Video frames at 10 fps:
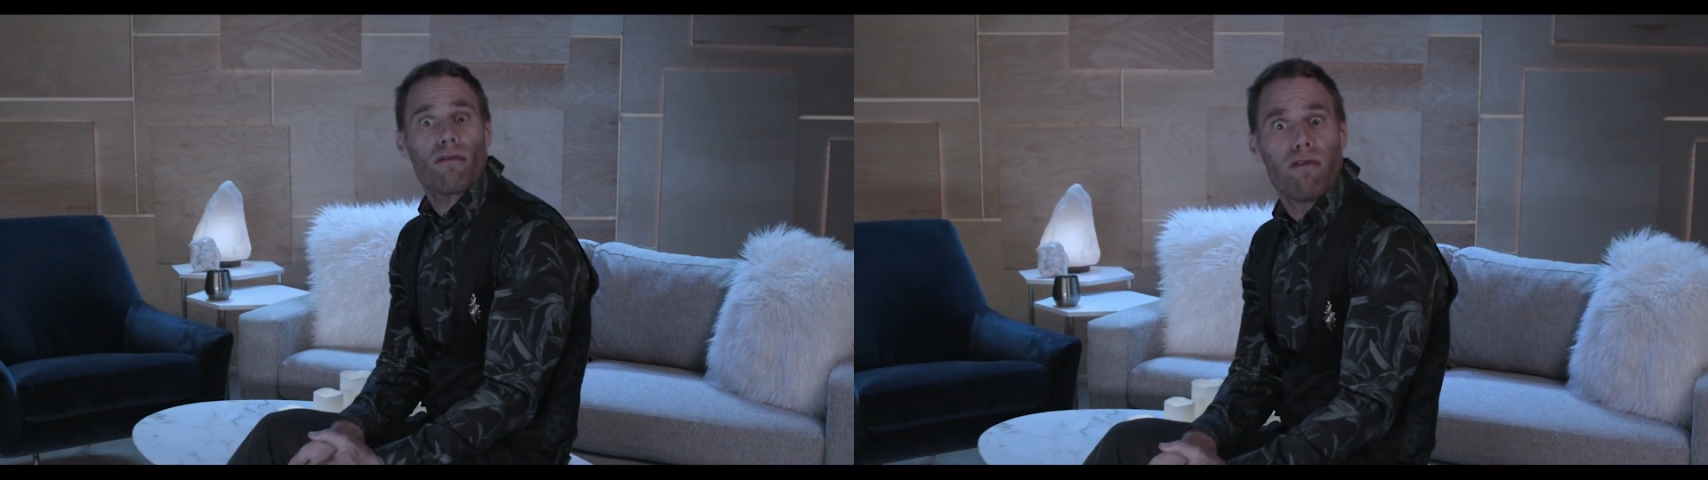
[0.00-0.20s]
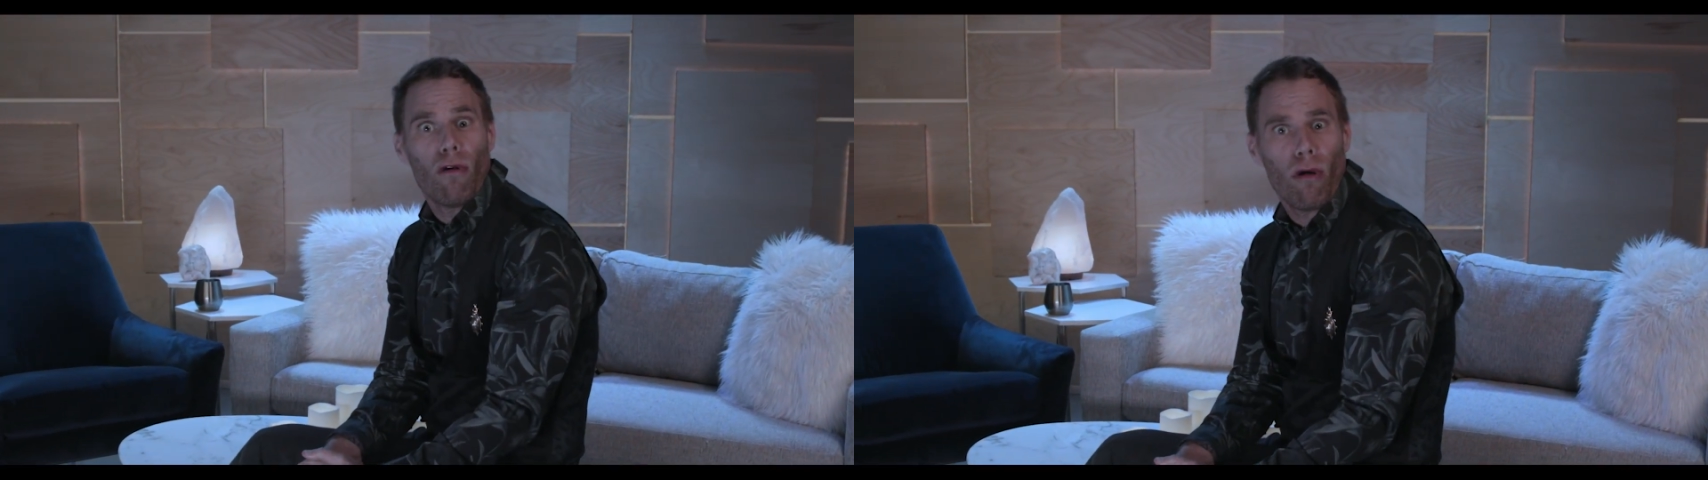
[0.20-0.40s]

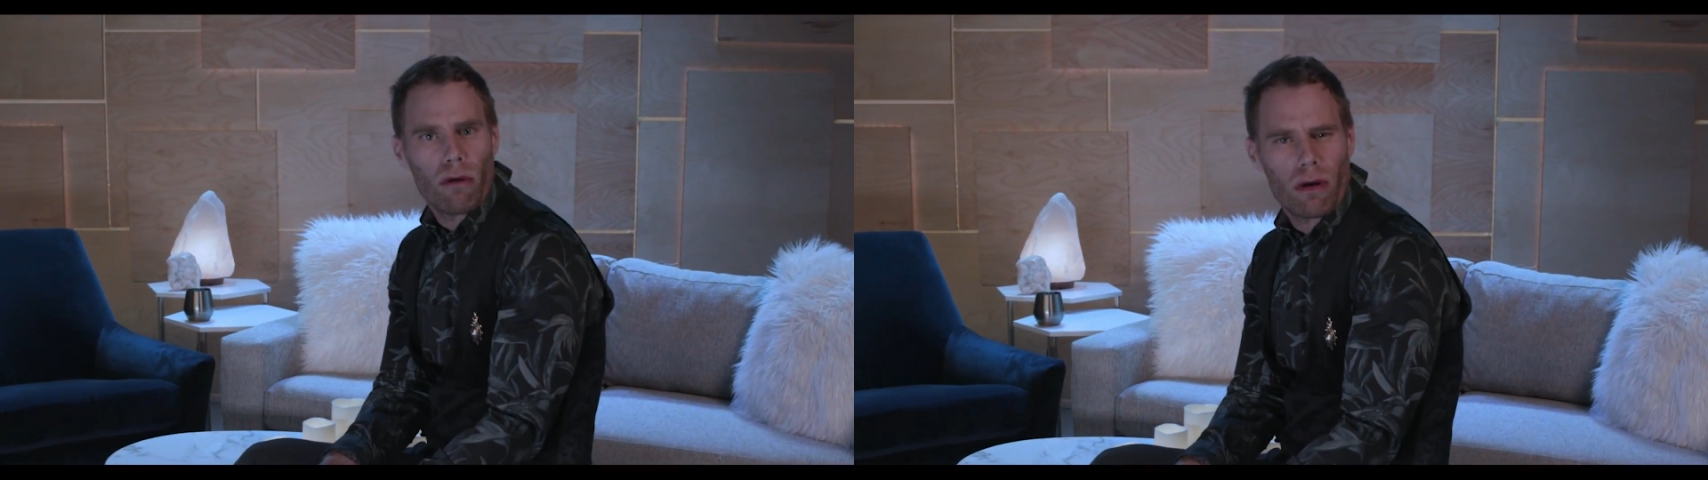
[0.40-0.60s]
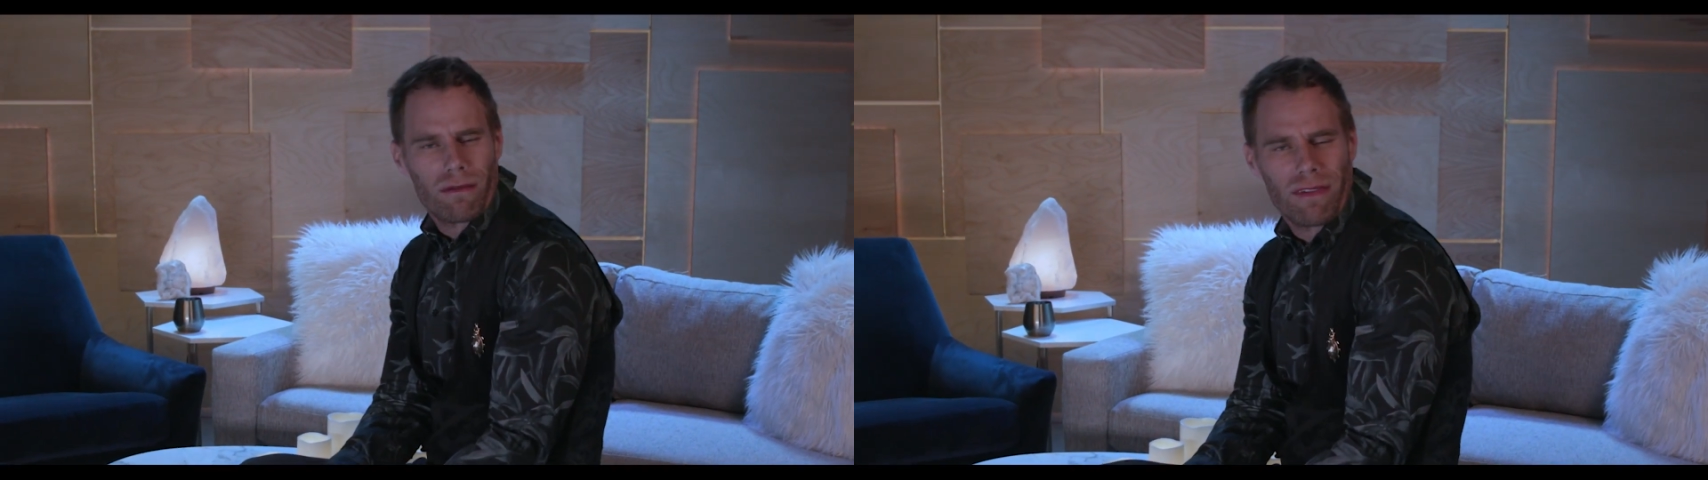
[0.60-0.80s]

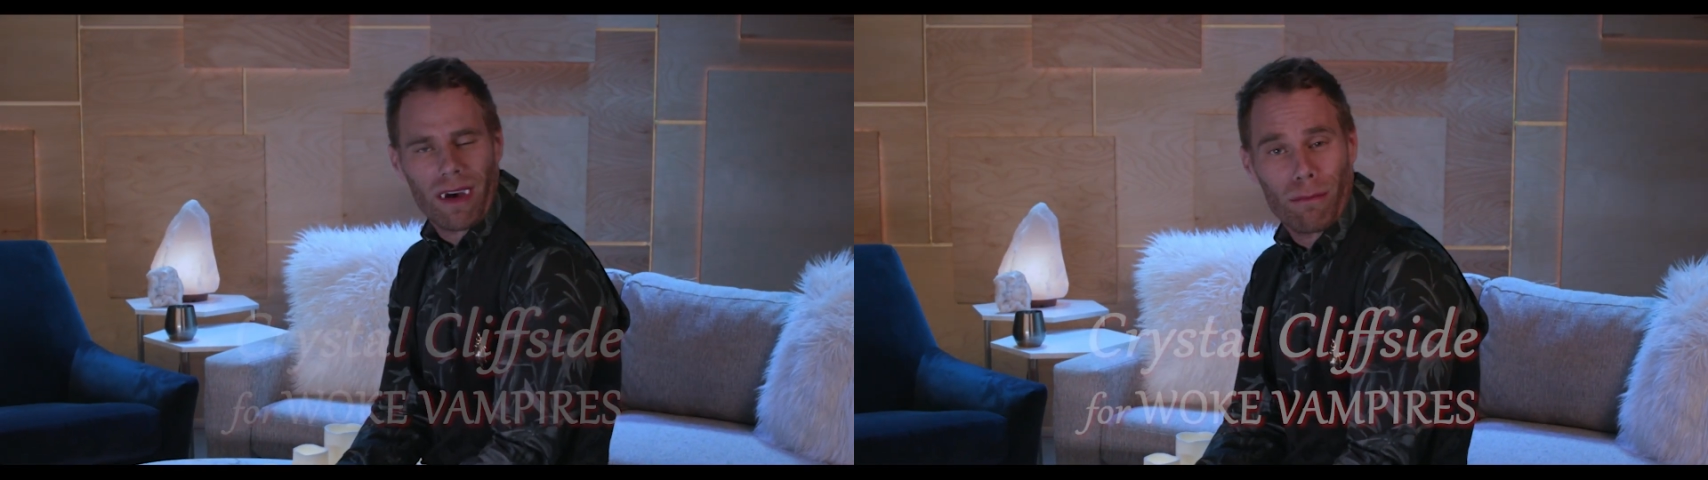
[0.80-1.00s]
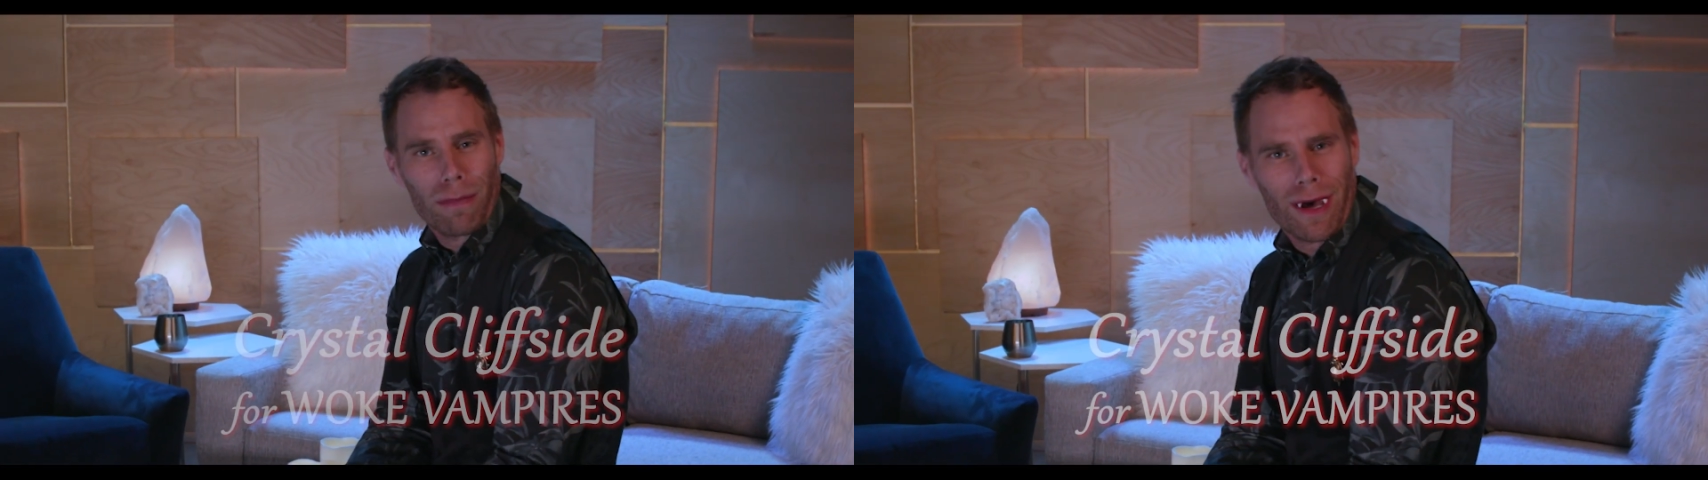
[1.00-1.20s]
woke
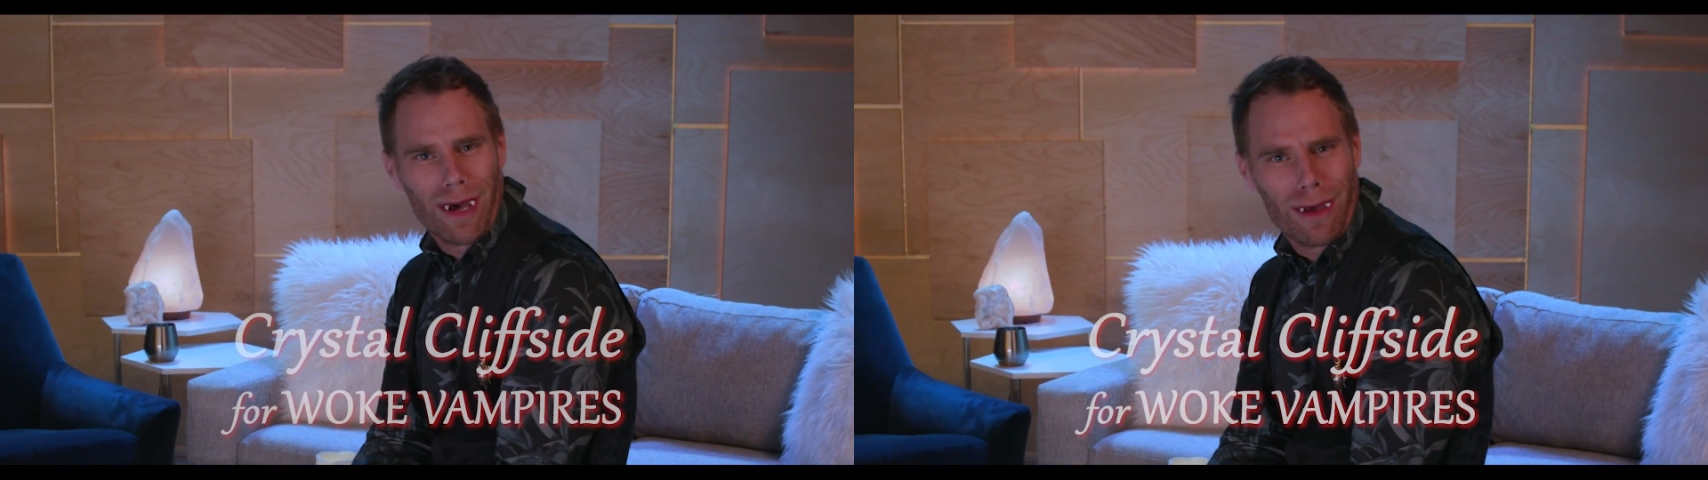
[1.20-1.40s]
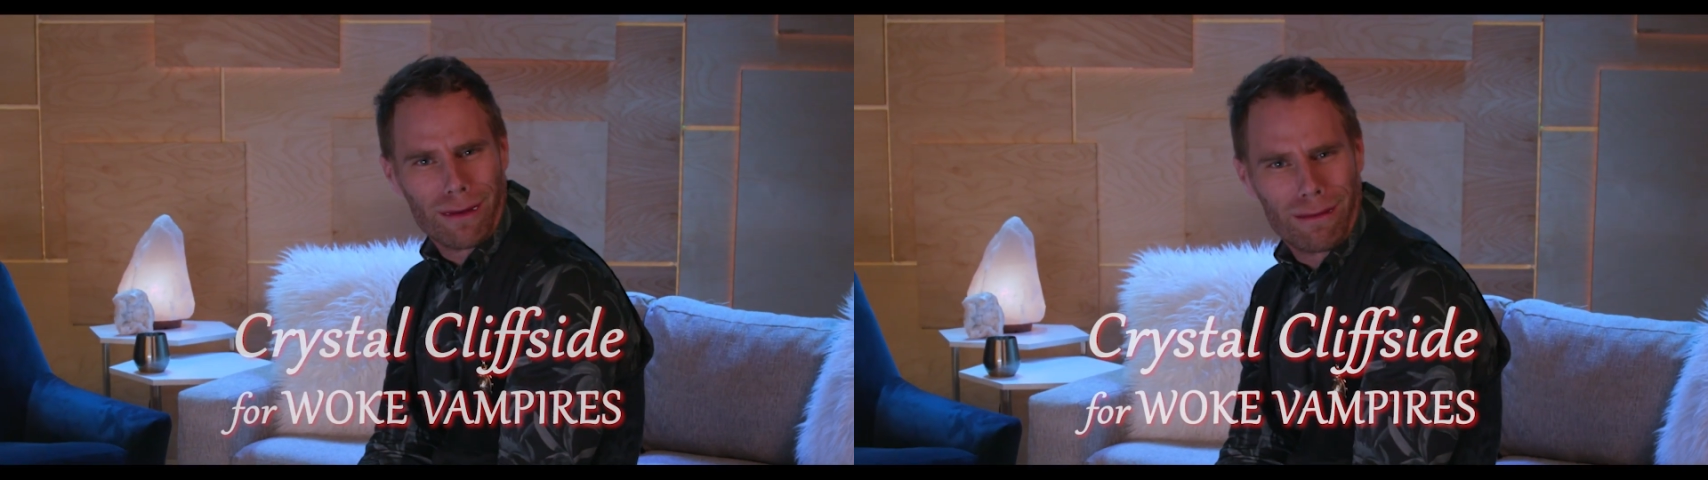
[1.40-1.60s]

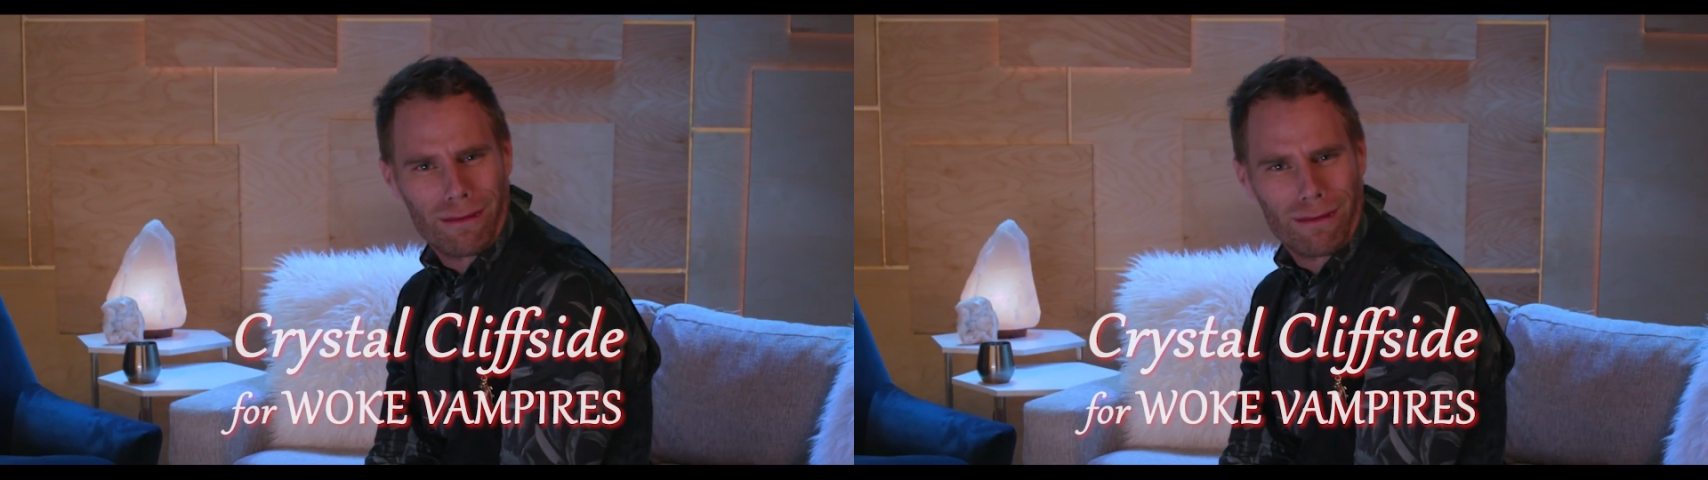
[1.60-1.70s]
vampire?